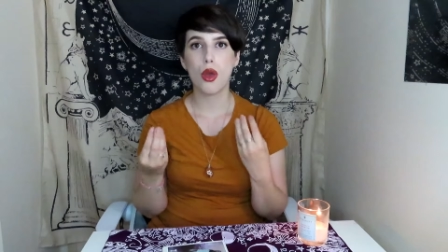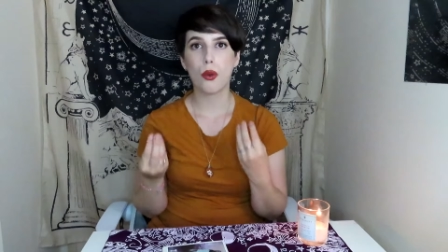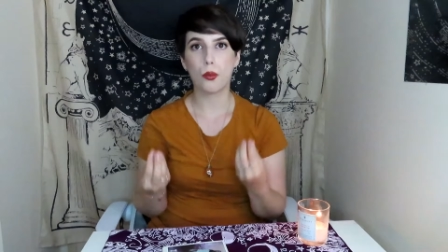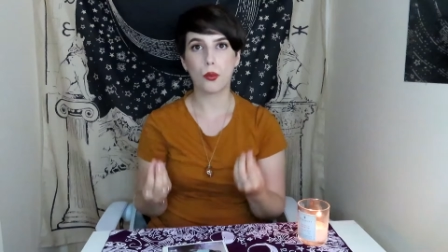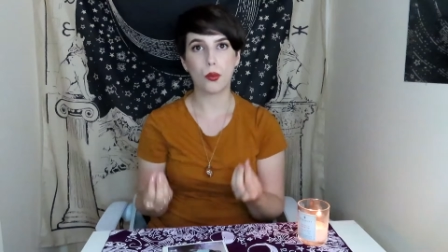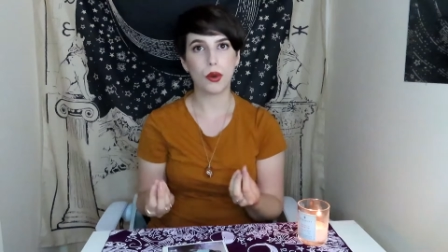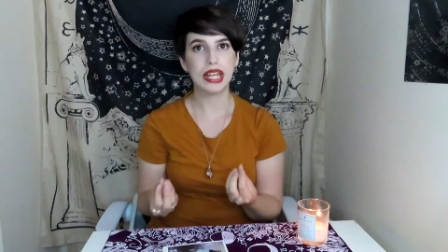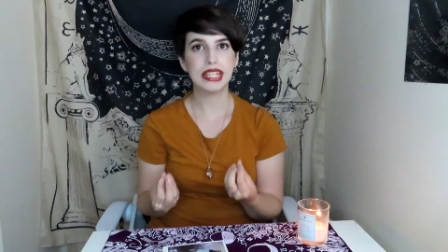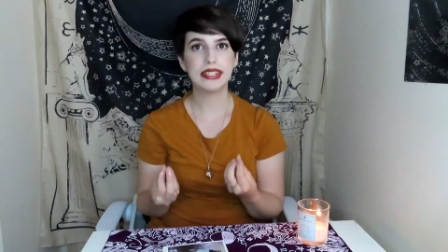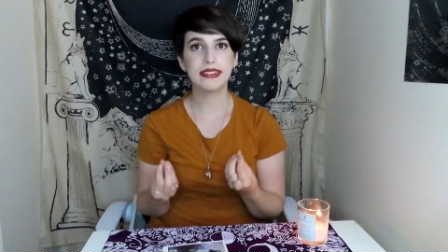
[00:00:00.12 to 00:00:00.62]

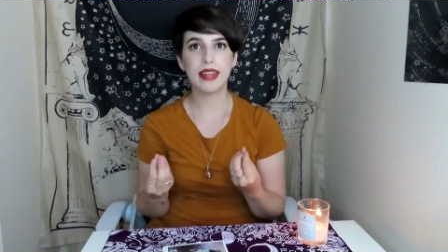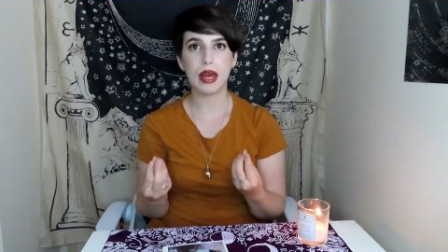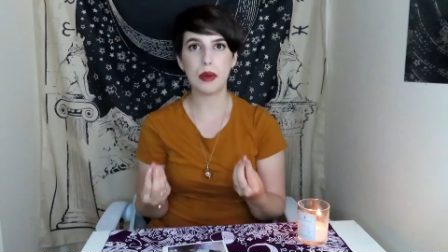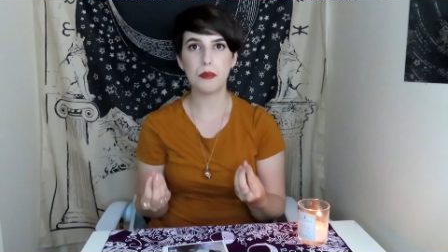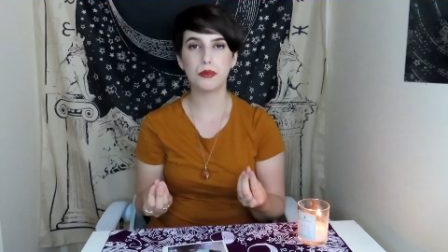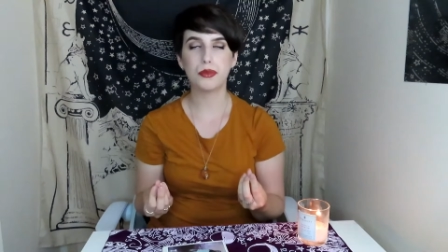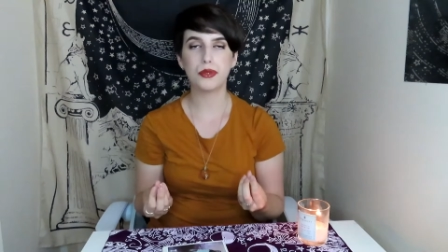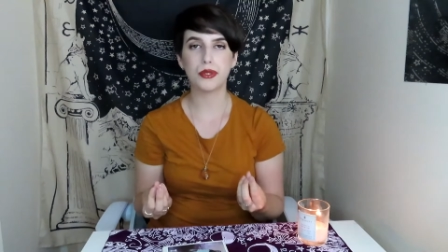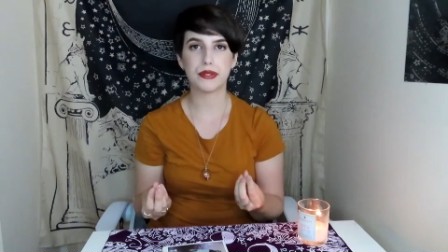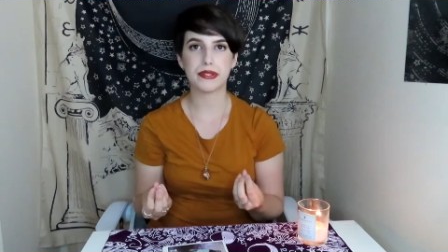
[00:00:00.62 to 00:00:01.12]
When
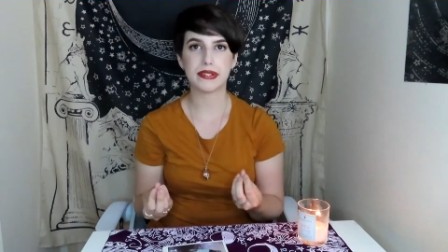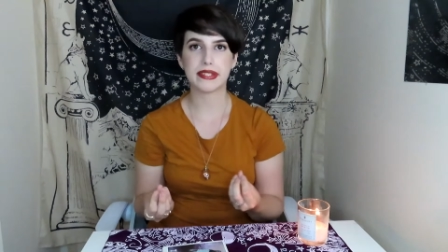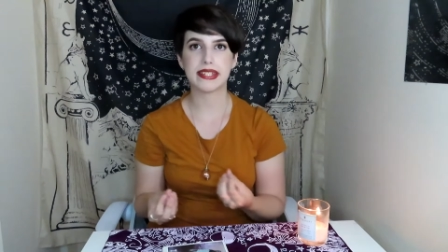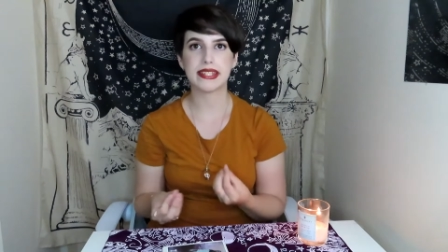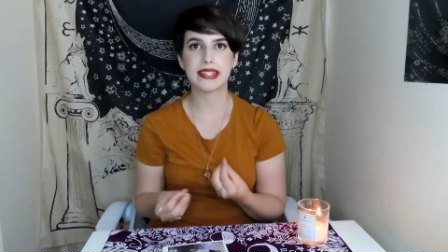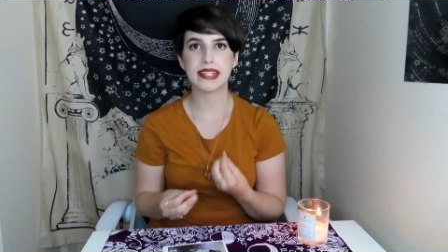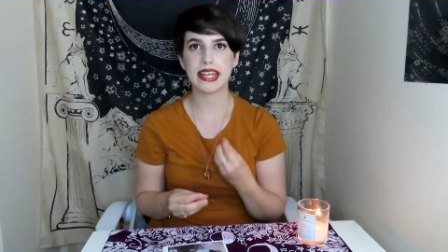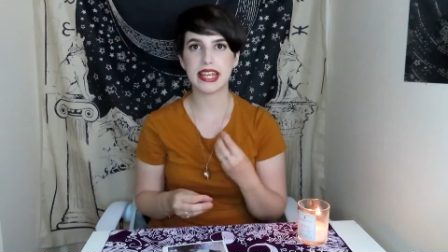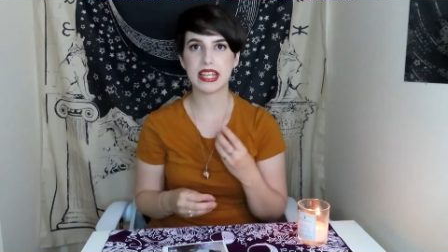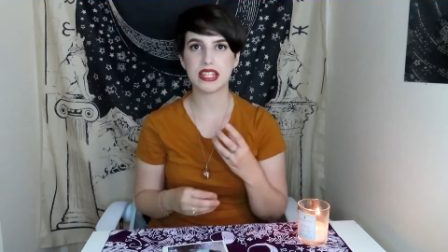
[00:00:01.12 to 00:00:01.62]

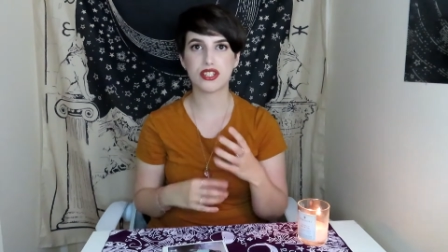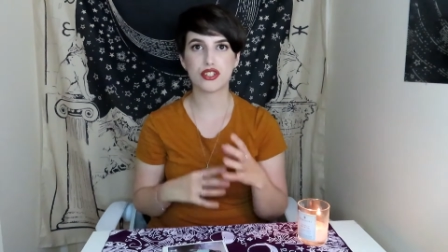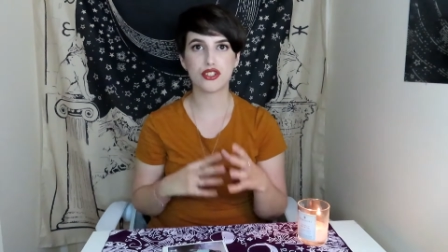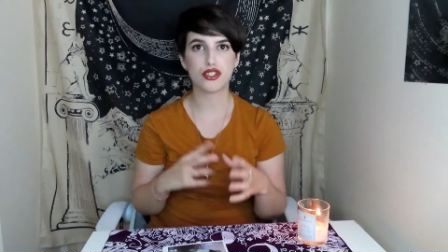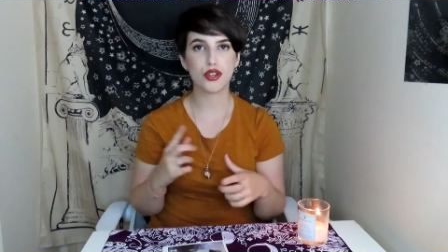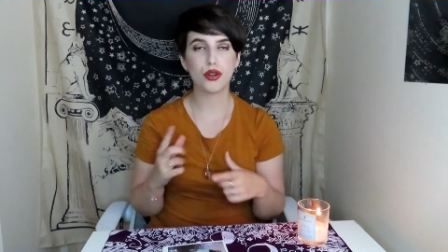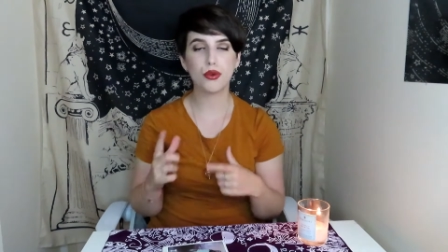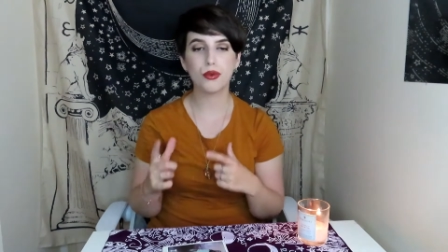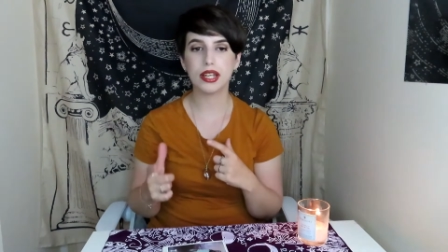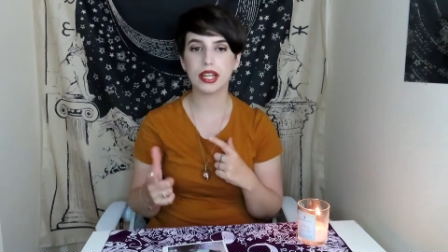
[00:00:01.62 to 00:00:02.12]
Temperance is
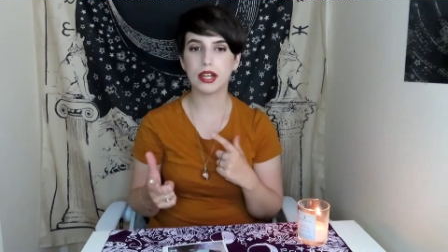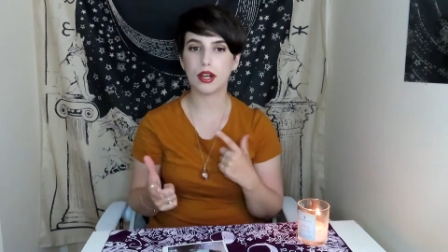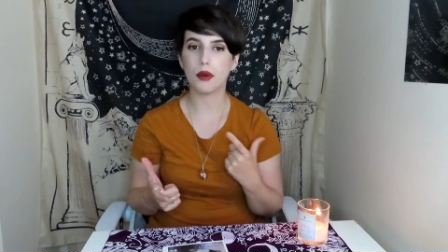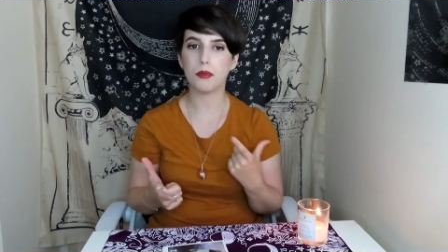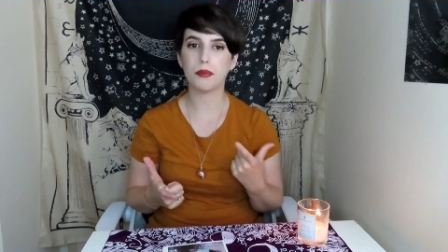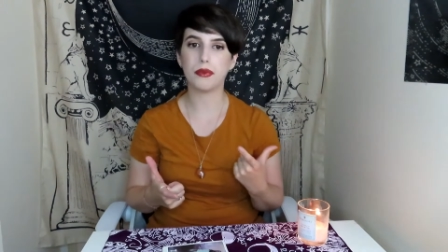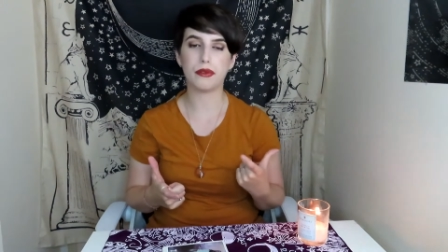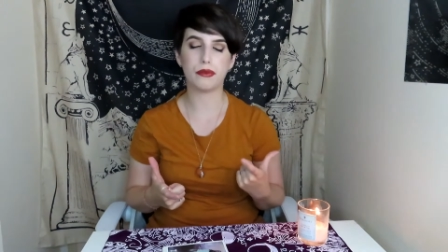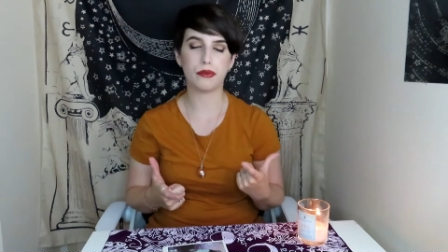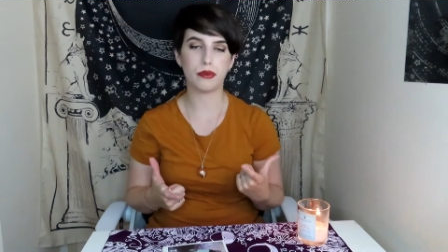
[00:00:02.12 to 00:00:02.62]
showing
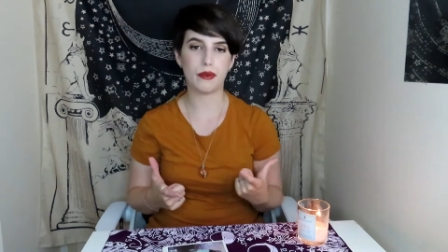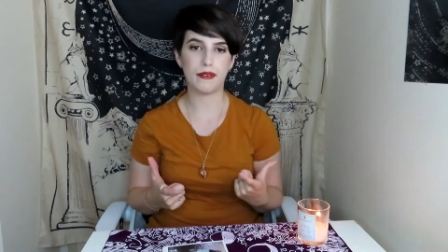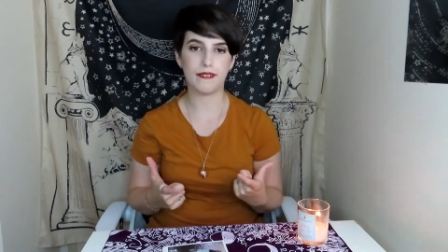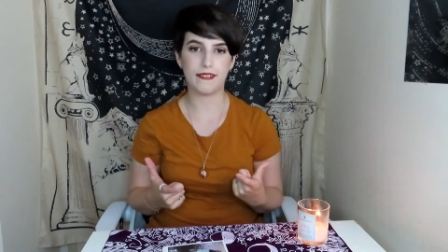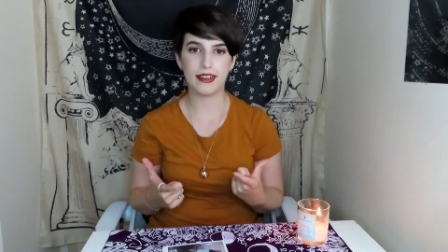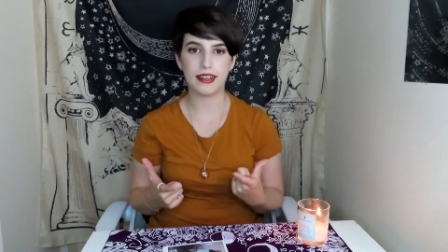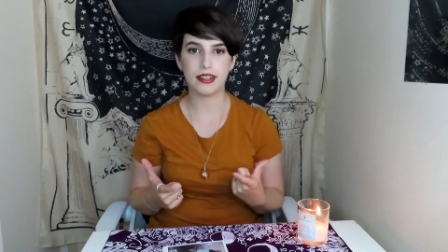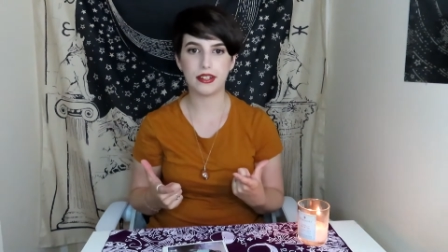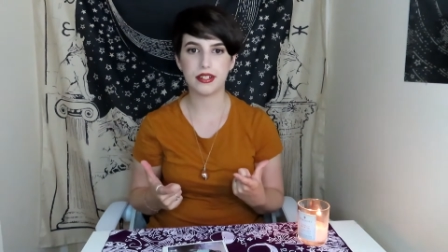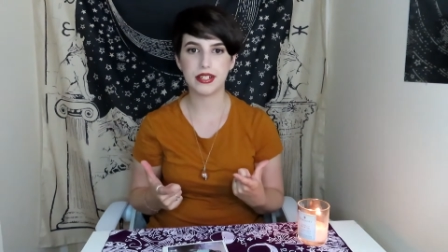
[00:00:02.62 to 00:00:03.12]
up in
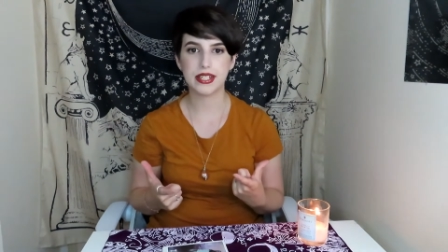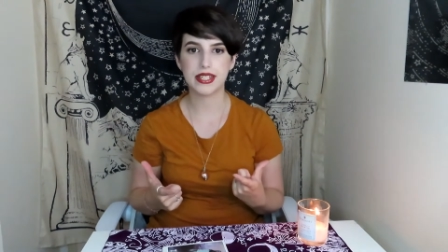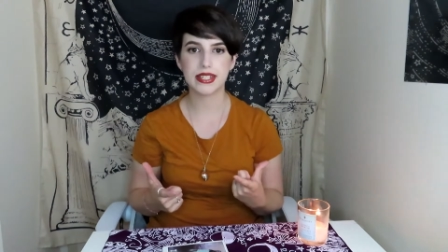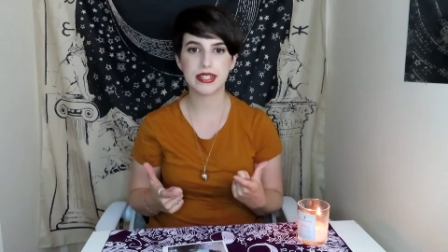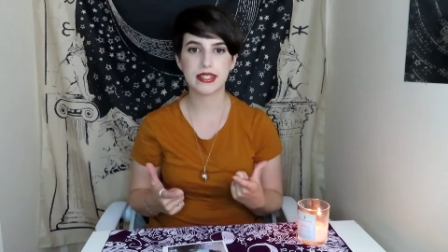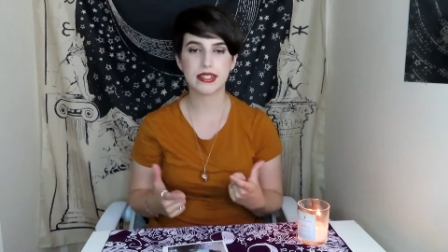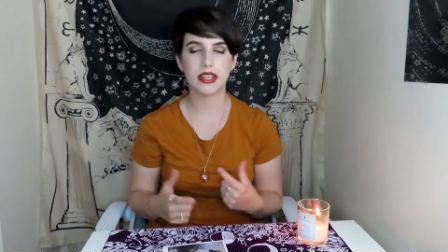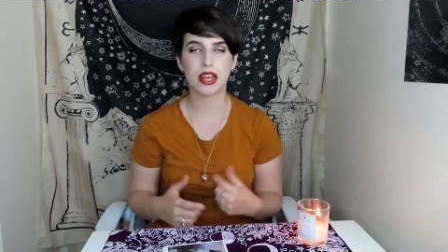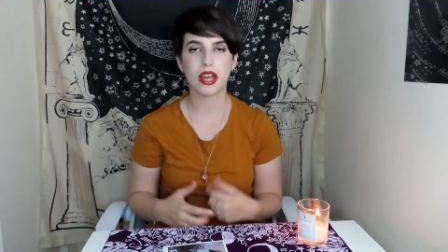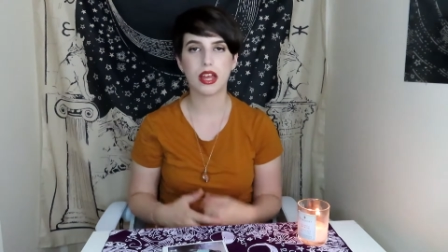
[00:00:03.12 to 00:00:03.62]

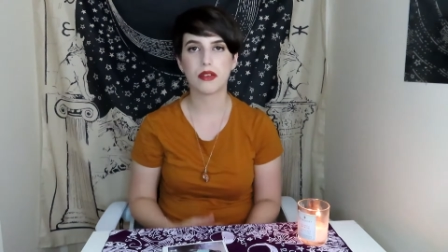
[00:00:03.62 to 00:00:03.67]
reverse.